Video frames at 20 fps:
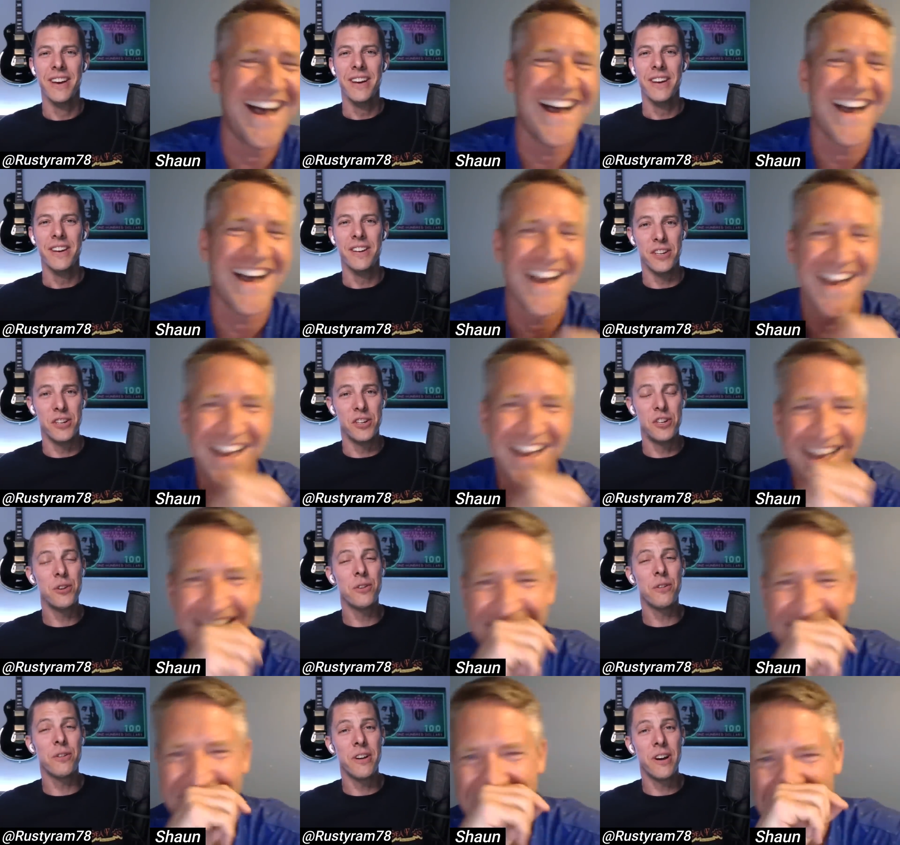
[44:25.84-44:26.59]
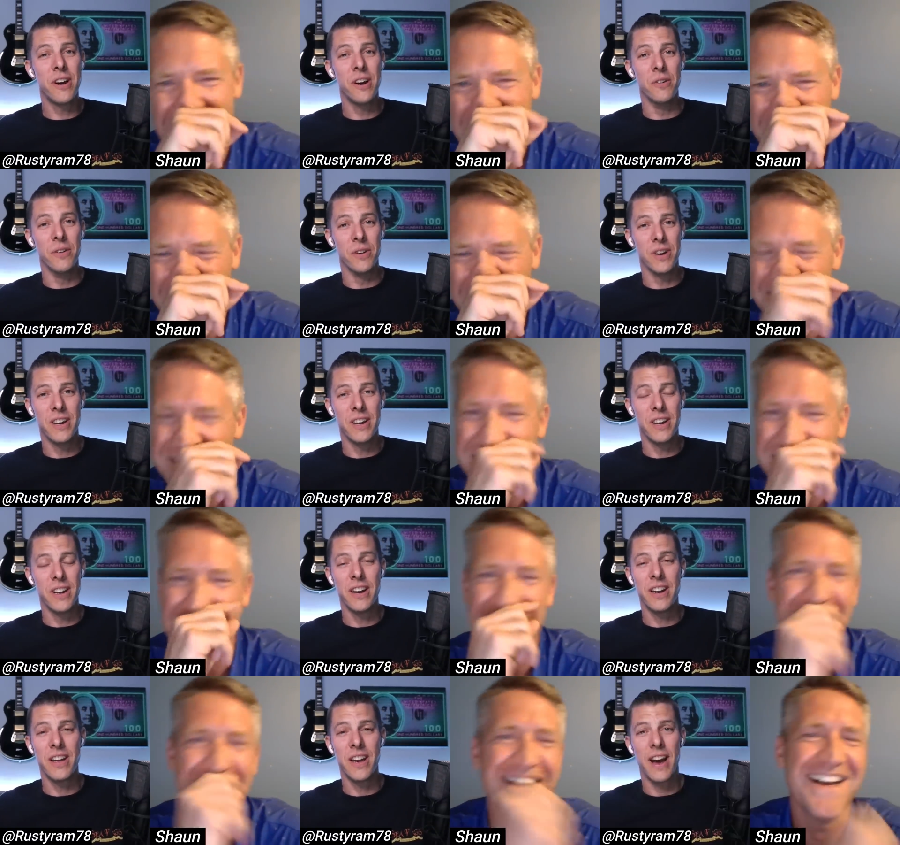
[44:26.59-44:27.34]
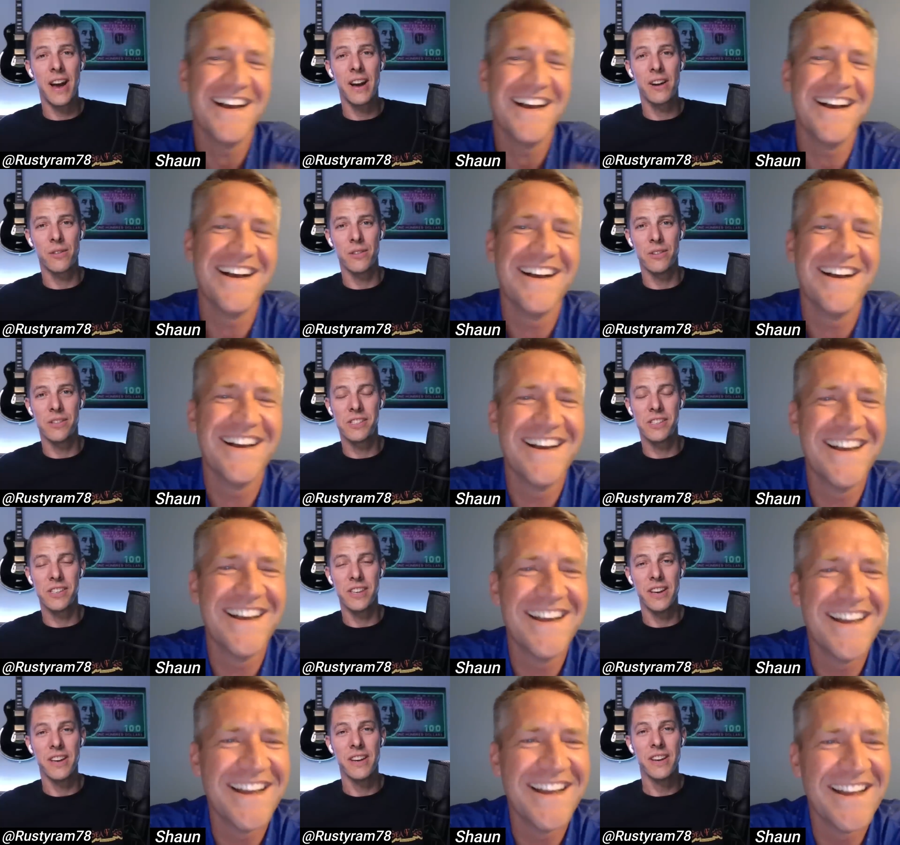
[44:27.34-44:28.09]
Speaker 1: Did you know in
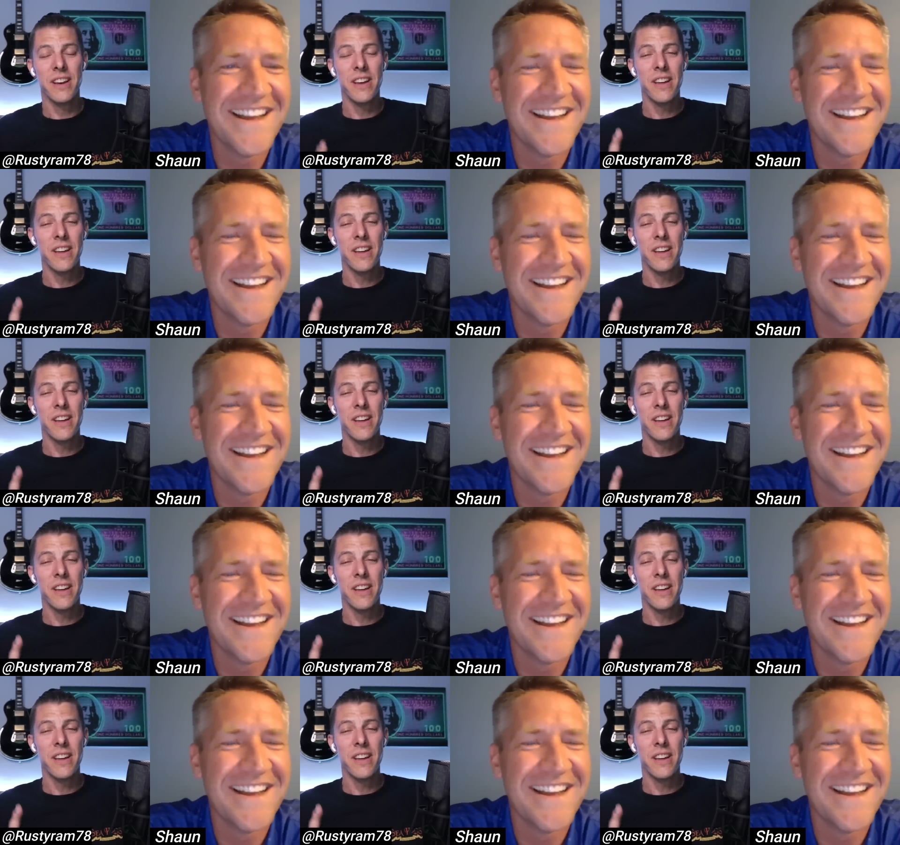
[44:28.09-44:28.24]
Idiocracy